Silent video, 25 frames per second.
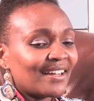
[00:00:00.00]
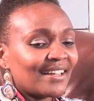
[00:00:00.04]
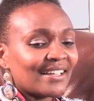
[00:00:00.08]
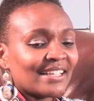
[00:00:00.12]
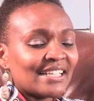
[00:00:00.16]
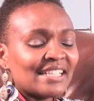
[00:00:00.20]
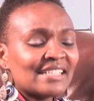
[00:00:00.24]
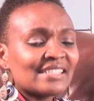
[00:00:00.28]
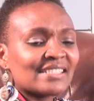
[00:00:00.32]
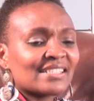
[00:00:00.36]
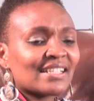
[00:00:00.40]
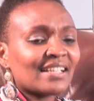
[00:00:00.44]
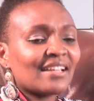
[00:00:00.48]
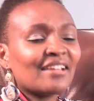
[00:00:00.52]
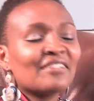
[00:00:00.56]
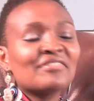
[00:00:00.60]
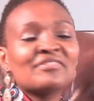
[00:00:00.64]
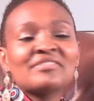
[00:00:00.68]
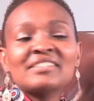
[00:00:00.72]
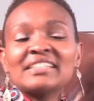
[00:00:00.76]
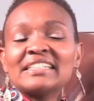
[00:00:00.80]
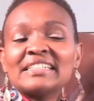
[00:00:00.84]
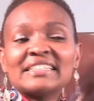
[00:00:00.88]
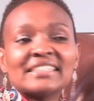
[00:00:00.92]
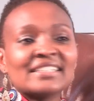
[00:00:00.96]
He's
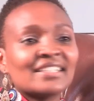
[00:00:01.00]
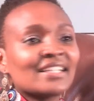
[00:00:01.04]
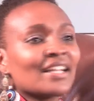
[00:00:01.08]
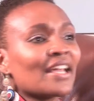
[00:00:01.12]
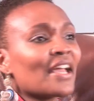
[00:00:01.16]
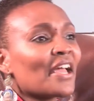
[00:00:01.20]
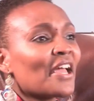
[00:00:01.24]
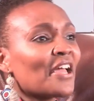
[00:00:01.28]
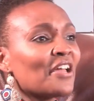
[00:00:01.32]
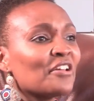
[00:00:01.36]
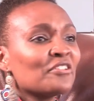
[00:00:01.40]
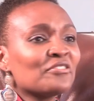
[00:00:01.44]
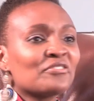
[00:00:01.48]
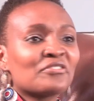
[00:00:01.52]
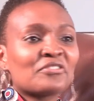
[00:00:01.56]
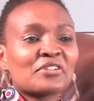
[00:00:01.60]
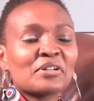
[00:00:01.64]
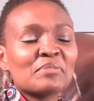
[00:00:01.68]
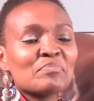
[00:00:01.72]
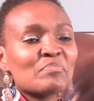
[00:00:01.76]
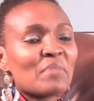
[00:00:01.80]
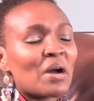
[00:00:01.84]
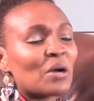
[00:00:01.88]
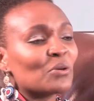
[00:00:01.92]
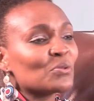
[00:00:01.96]
leveling
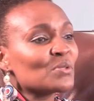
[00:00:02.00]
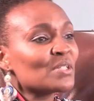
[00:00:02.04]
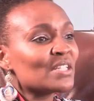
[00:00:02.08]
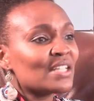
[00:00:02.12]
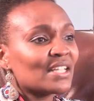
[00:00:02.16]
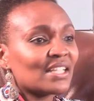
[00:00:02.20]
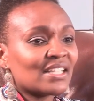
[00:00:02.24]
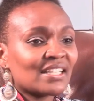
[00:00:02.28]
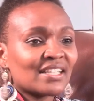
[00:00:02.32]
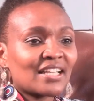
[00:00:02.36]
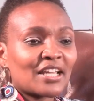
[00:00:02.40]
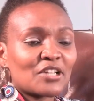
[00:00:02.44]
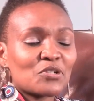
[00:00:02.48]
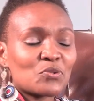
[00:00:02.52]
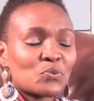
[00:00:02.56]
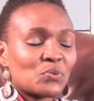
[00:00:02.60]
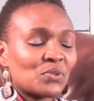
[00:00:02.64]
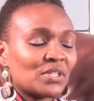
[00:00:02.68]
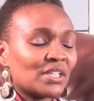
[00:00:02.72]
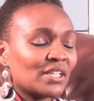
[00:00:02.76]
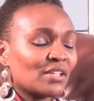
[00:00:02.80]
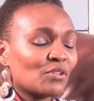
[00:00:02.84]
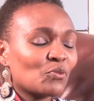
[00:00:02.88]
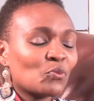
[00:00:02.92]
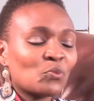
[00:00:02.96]
every mountain that
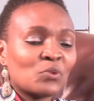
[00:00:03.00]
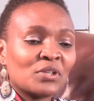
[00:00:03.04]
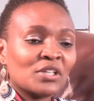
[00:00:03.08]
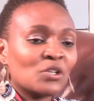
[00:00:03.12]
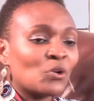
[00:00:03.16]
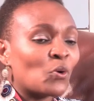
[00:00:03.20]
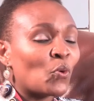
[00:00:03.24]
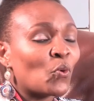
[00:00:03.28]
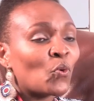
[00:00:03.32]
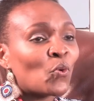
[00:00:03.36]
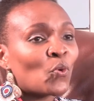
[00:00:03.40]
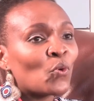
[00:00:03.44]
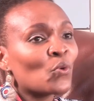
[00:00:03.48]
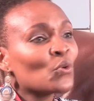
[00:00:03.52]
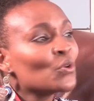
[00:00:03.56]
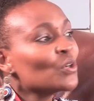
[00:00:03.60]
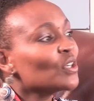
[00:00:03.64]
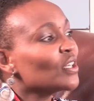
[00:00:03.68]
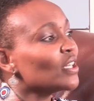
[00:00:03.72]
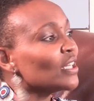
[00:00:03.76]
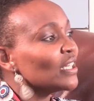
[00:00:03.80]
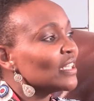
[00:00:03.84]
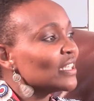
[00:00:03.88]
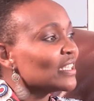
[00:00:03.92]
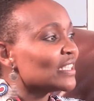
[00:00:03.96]
we go
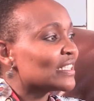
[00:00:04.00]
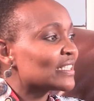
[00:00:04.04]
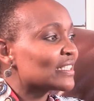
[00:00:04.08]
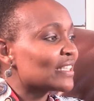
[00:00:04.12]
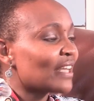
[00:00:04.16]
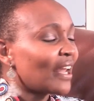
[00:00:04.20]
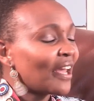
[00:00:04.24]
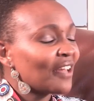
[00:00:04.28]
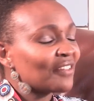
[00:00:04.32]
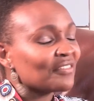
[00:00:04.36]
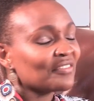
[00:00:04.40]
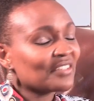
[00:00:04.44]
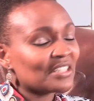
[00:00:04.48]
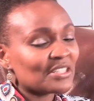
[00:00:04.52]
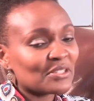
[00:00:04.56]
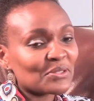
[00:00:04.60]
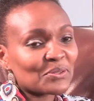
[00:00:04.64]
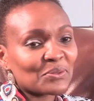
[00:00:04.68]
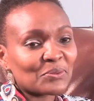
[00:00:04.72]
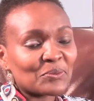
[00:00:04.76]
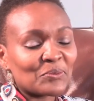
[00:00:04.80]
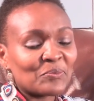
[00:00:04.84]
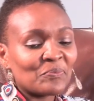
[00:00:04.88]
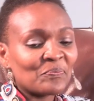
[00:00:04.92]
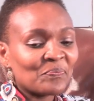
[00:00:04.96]
in this life. And
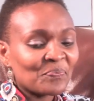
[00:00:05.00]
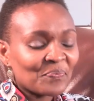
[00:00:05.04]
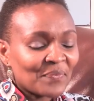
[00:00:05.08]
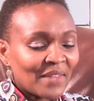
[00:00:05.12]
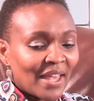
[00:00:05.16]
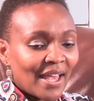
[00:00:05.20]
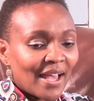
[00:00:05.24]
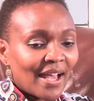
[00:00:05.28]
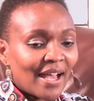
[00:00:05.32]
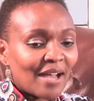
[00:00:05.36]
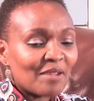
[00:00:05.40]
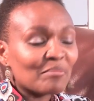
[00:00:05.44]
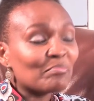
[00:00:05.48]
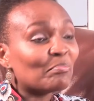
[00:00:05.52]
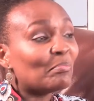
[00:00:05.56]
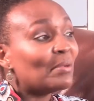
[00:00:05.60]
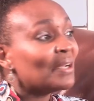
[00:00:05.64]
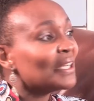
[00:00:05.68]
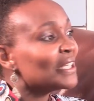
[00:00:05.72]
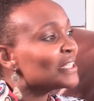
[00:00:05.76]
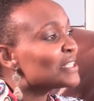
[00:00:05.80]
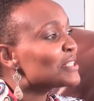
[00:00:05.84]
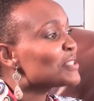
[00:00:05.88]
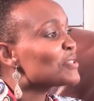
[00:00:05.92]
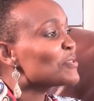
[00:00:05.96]
so I'm
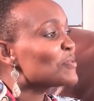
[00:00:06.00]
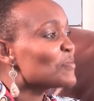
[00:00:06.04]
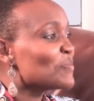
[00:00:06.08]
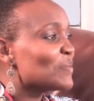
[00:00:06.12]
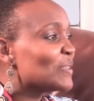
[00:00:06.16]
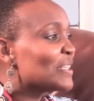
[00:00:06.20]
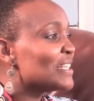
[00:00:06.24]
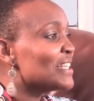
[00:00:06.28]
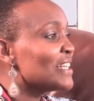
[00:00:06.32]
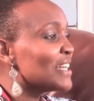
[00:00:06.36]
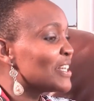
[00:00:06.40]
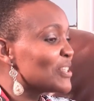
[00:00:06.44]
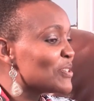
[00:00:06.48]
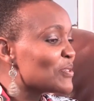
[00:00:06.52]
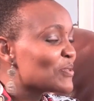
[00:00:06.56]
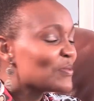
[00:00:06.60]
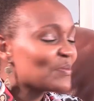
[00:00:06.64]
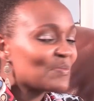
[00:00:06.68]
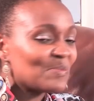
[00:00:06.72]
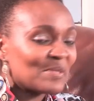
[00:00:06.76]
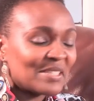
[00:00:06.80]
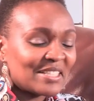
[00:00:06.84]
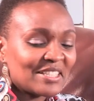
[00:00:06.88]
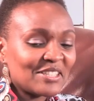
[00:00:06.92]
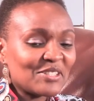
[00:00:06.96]
blessed to be here, to
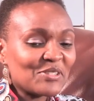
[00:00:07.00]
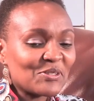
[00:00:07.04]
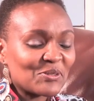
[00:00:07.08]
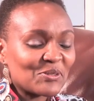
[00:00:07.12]
be